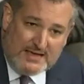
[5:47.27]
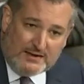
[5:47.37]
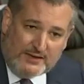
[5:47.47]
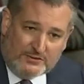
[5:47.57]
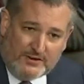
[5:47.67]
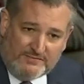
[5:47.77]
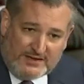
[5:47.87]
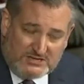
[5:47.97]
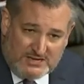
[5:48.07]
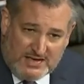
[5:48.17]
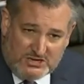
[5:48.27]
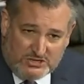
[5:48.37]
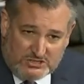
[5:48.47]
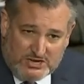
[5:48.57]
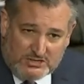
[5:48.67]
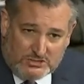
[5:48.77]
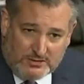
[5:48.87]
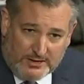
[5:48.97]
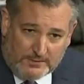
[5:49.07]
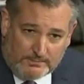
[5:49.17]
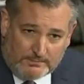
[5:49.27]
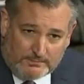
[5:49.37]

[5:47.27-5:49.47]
in other investigations? Yes or no?